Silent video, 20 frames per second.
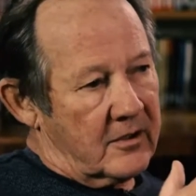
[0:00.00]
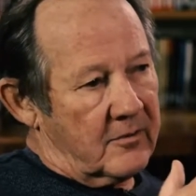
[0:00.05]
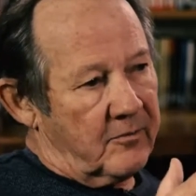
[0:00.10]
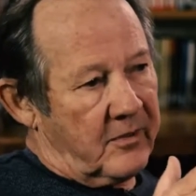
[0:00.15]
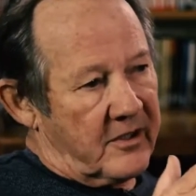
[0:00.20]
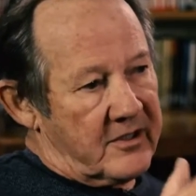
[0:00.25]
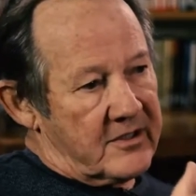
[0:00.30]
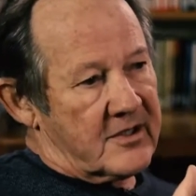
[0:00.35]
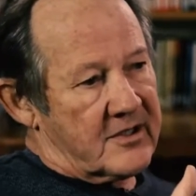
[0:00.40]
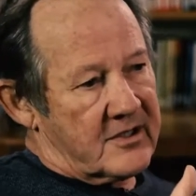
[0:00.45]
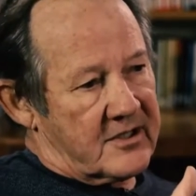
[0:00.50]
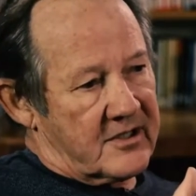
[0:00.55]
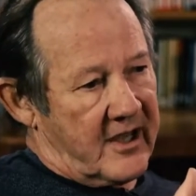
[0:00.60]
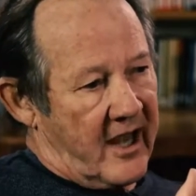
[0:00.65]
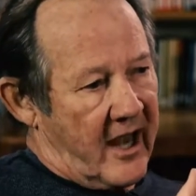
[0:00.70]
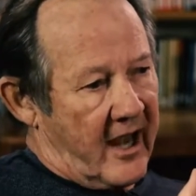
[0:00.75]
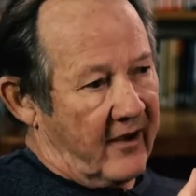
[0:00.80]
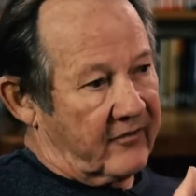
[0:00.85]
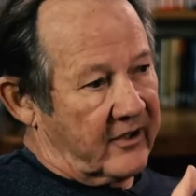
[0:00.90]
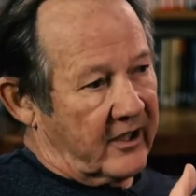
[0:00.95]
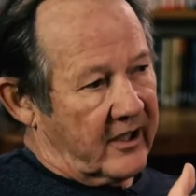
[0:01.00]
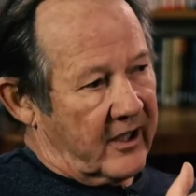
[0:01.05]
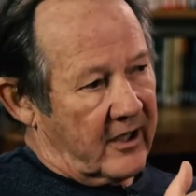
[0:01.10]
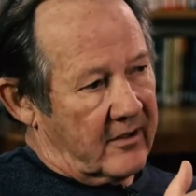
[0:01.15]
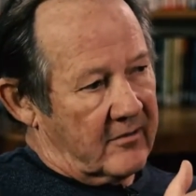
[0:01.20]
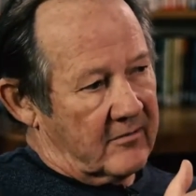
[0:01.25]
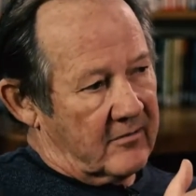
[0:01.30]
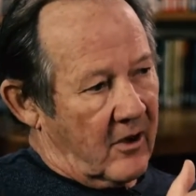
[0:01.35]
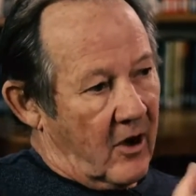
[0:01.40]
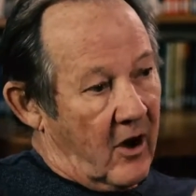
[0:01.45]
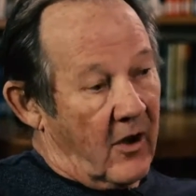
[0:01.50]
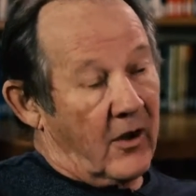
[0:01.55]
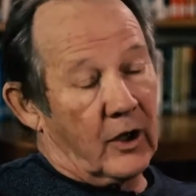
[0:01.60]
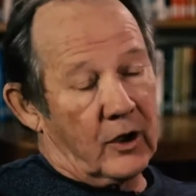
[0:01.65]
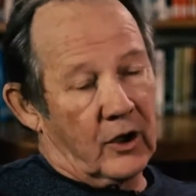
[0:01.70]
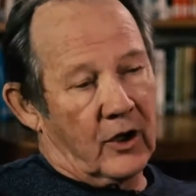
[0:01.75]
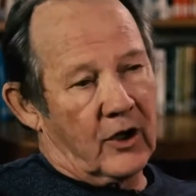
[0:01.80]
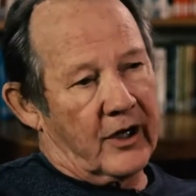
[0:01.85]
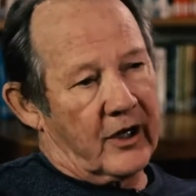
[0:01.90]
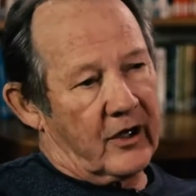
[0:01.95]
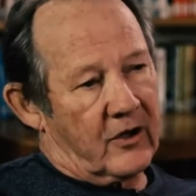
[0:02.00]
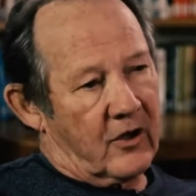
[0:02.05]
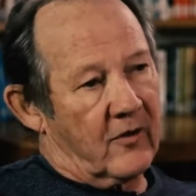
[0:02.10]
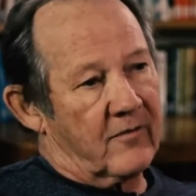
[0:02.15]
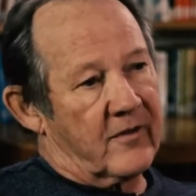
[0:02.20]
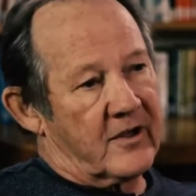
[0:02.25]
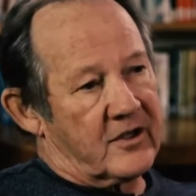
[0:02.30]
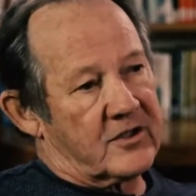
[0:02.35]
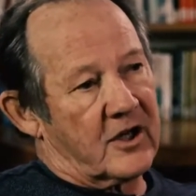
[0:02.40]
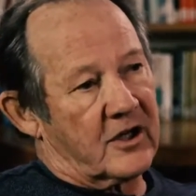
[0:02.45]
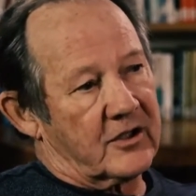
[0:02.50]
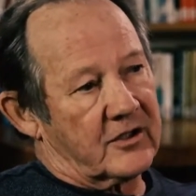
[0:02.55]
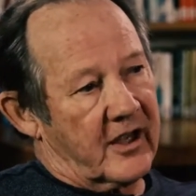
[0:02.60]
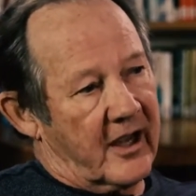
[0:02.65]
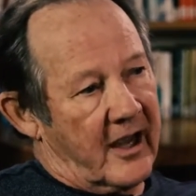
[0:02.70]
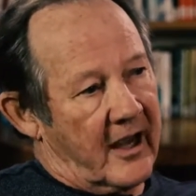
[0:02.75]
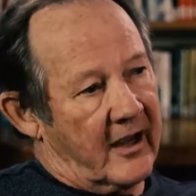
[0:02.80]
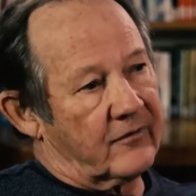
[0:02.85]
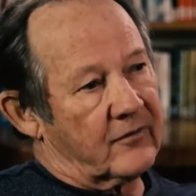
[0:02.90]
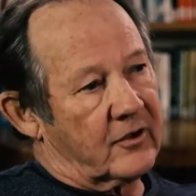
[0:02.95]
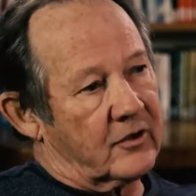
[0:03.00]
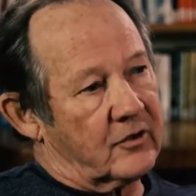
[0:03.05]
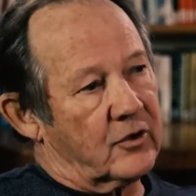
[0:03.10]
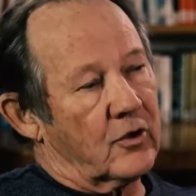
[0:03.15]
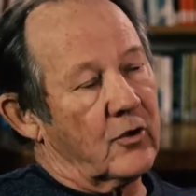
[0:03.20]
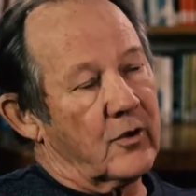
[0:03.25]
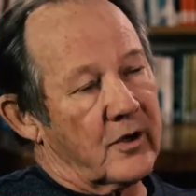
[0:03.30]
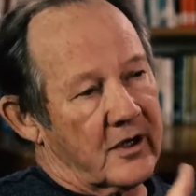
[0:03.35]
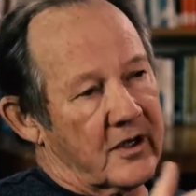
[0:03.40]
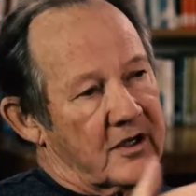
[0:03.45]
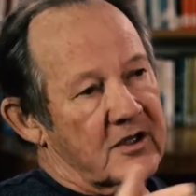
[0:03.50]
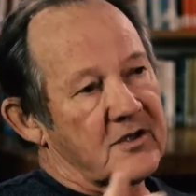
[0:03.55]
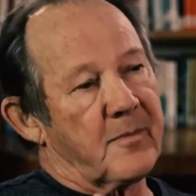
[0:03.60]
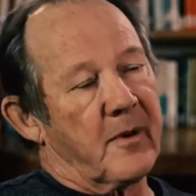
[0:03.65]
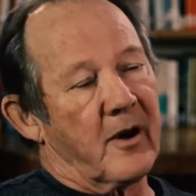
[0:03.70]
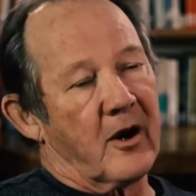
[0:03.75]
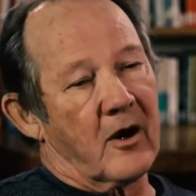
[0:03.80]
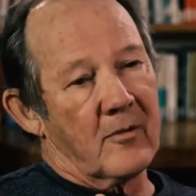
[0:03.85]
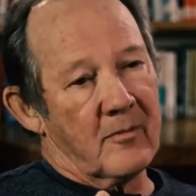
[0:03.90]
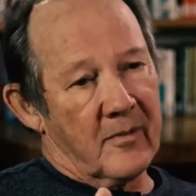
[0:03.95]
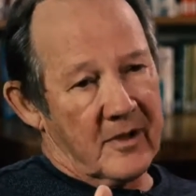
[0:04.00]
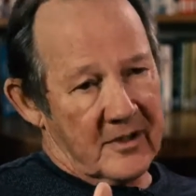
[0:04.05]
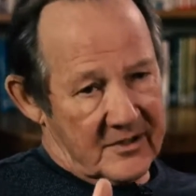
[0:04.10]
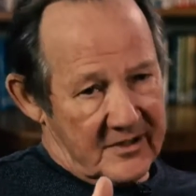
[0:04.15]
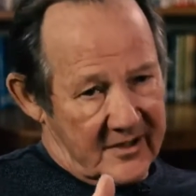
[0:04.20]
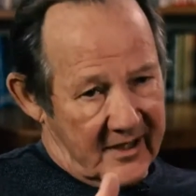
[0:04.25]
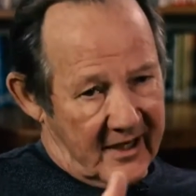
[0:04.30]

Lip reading: businesses have to get on the learning curve and they start to have to doing experiments.